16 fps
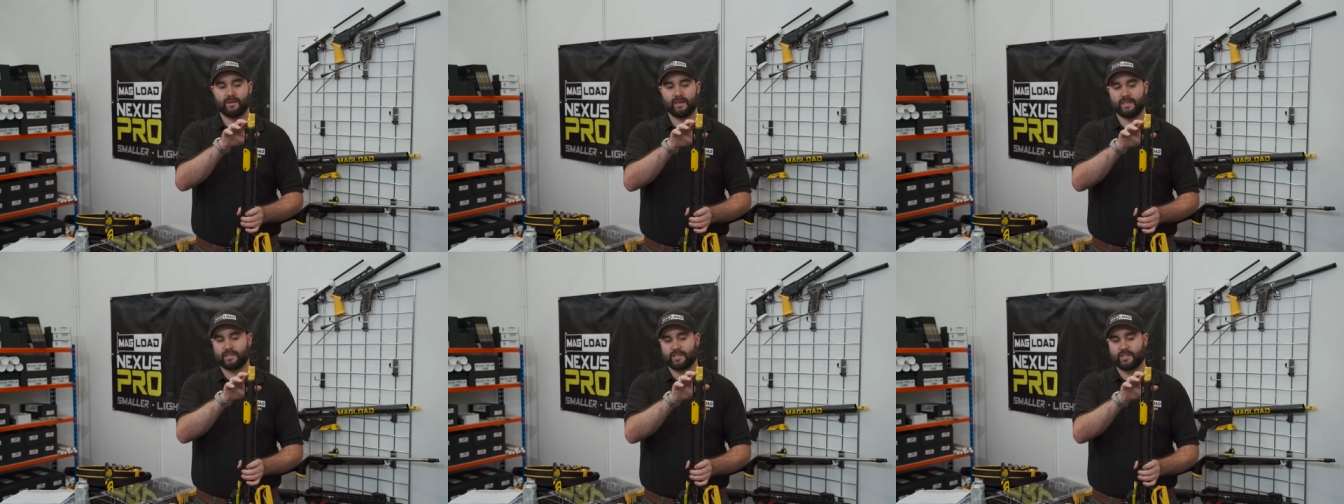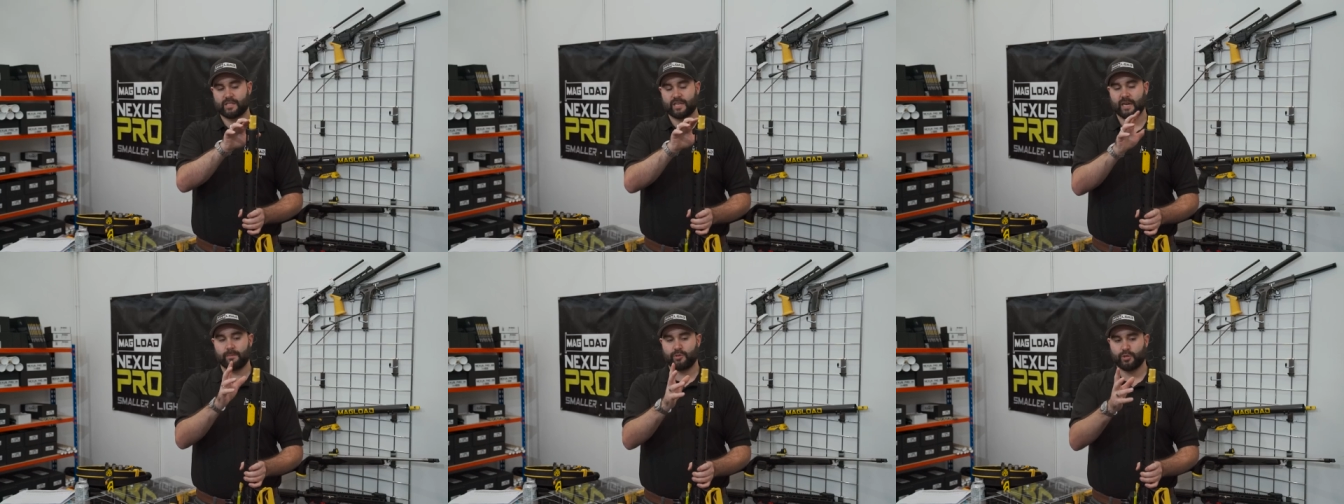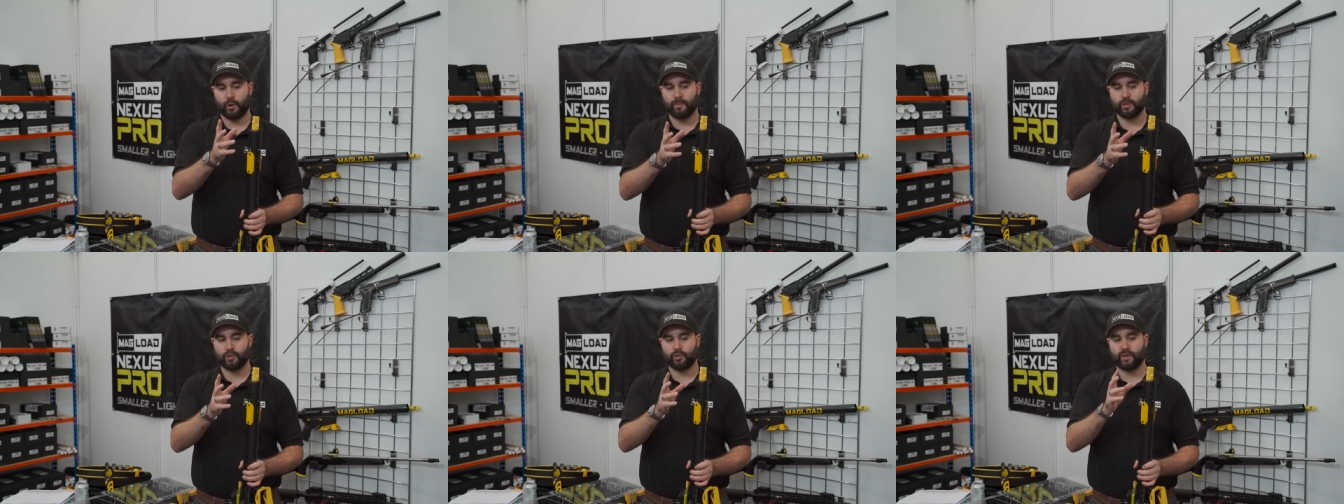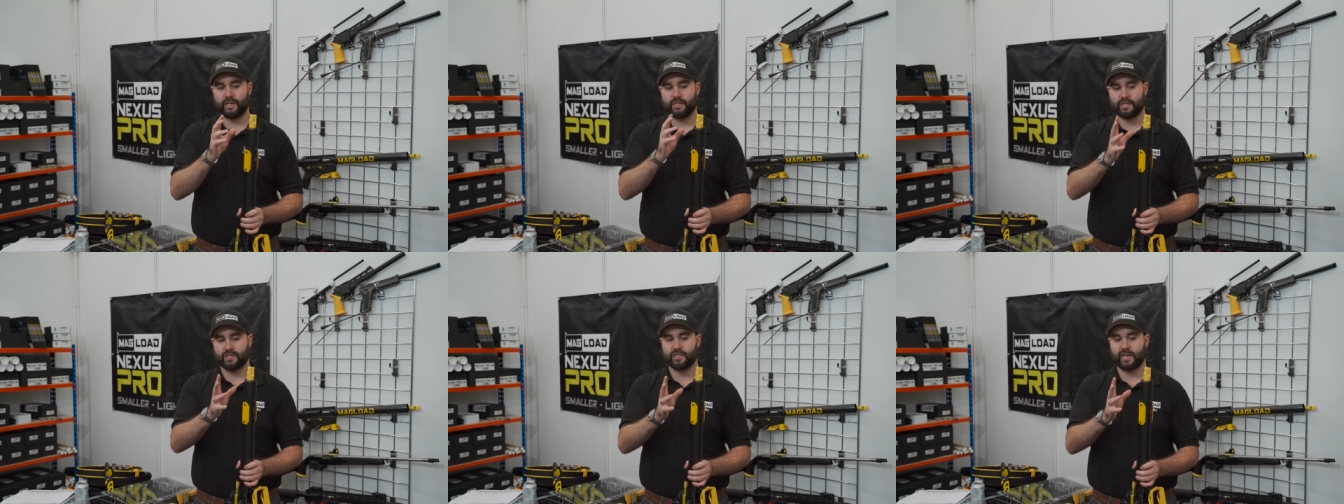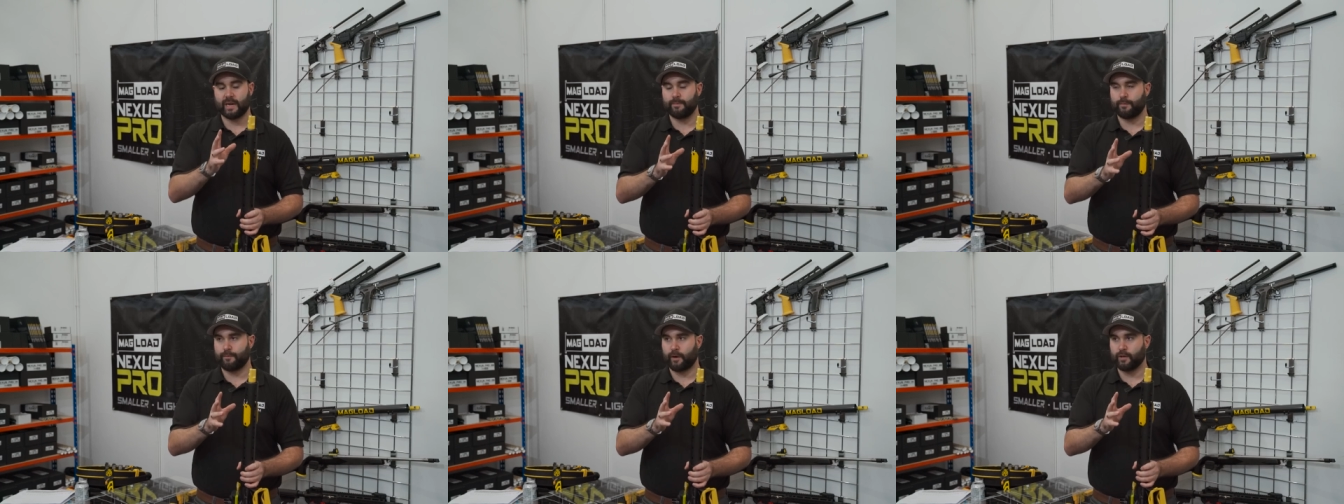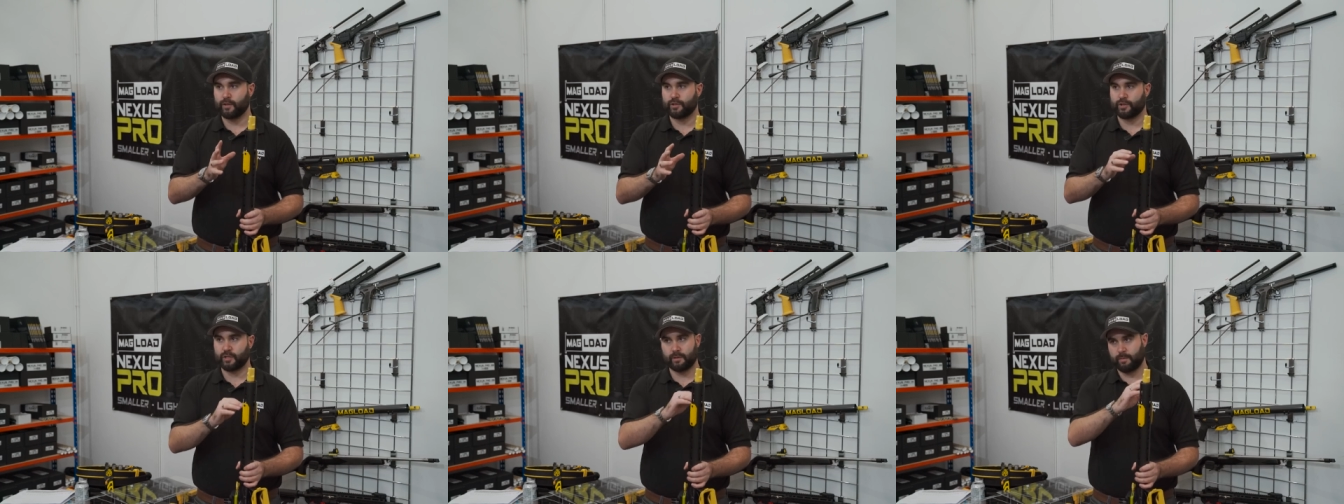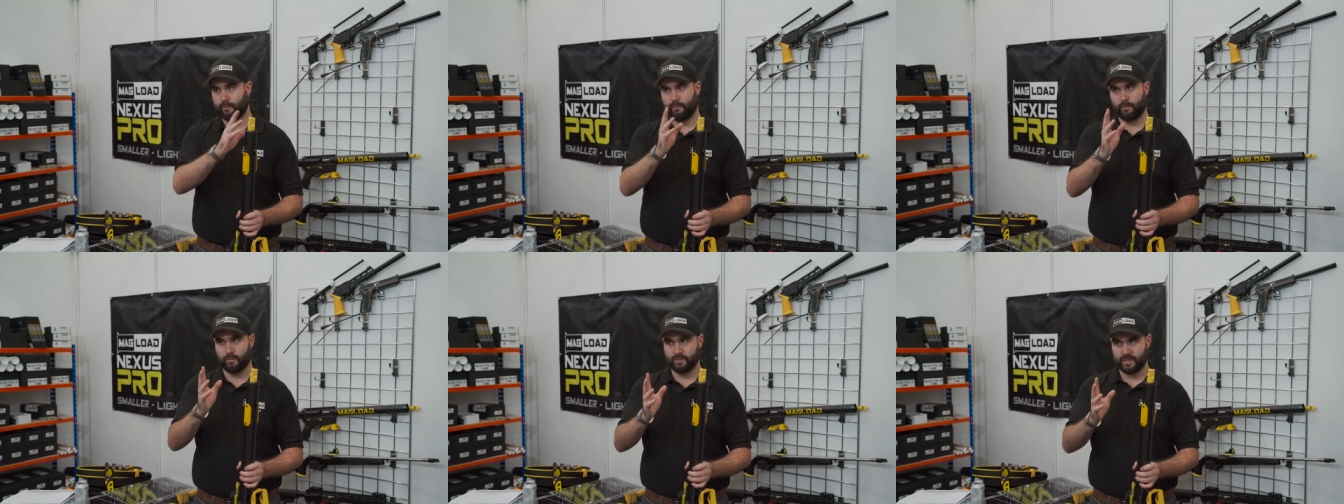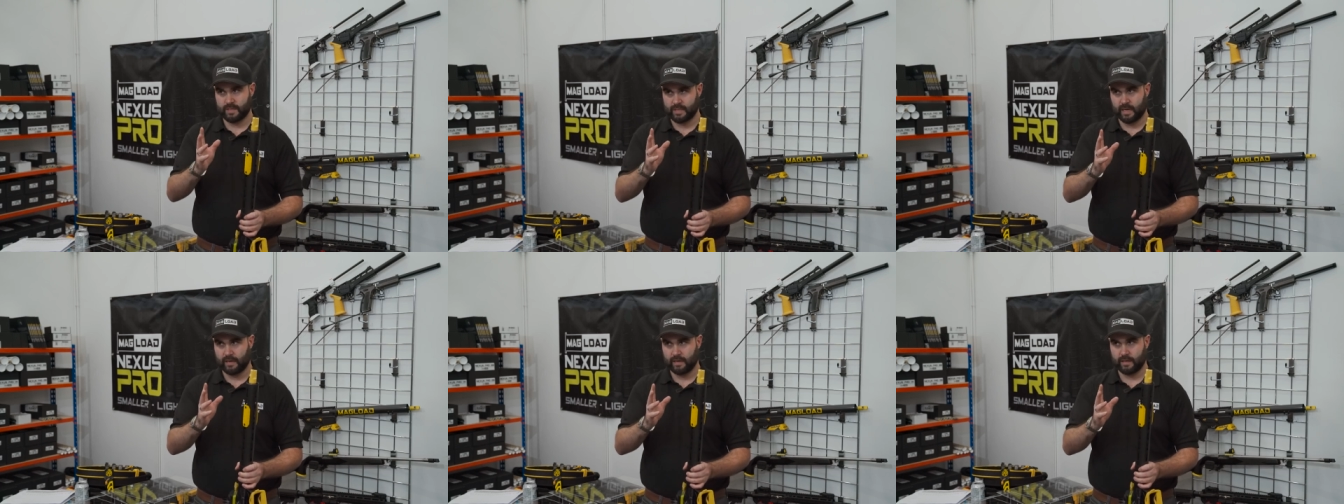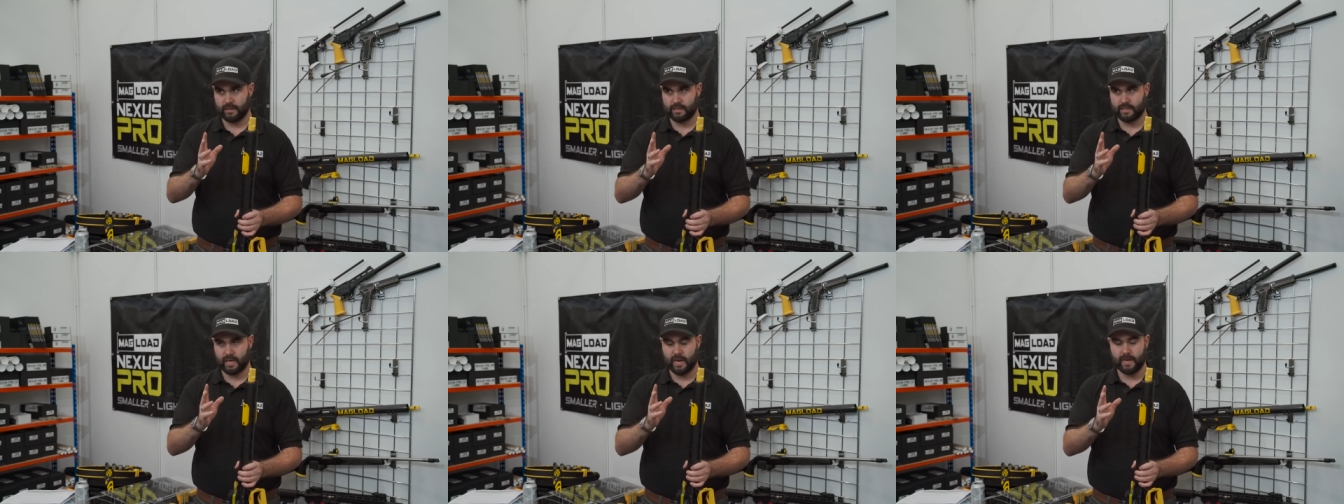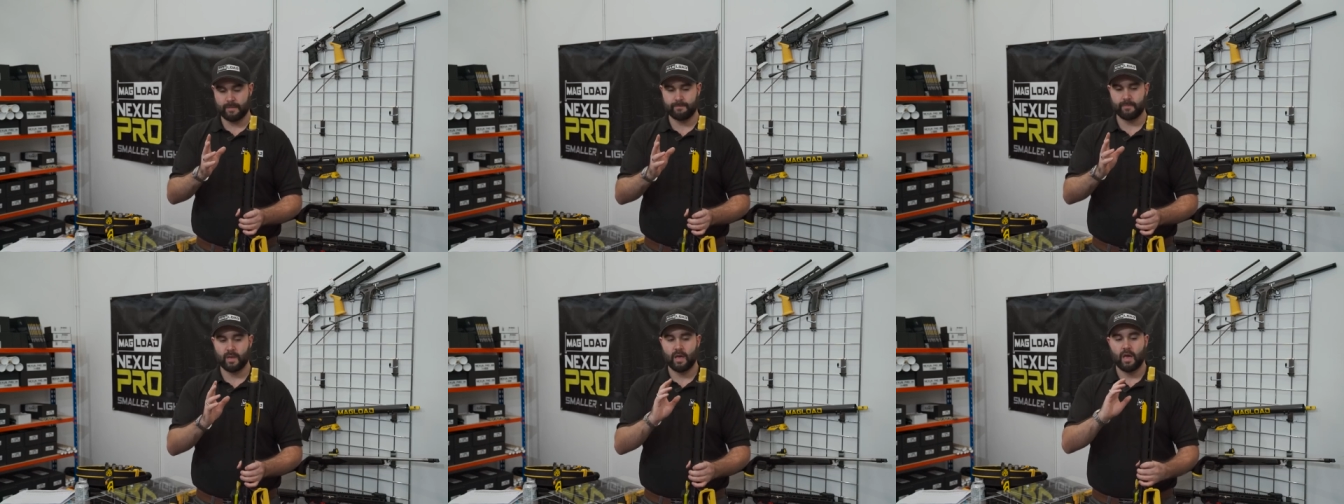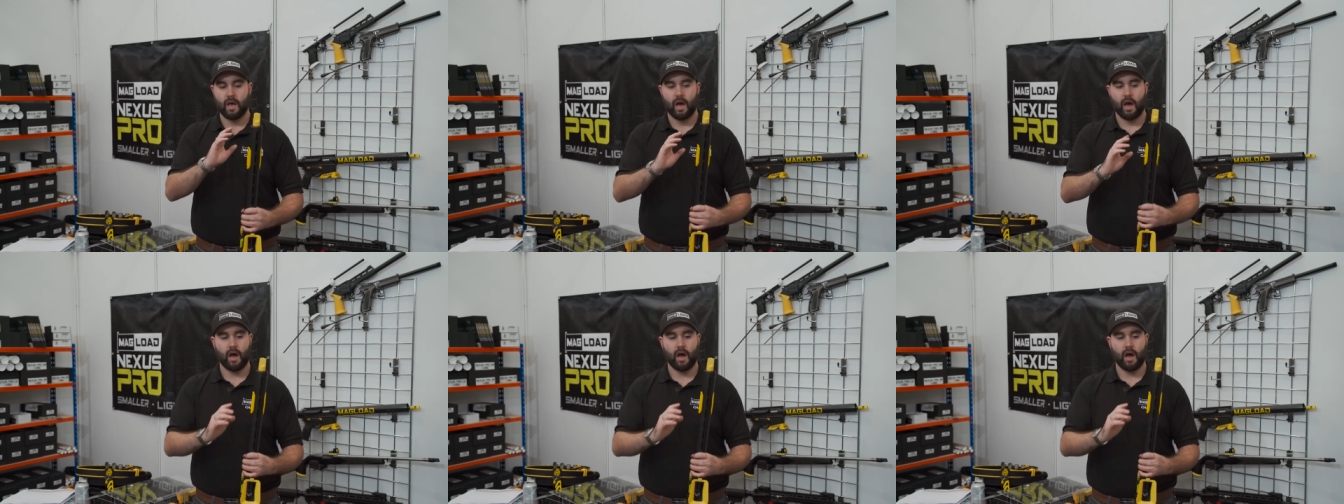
It's the same geometry, it's the same function, it performs exactly the same, yeah.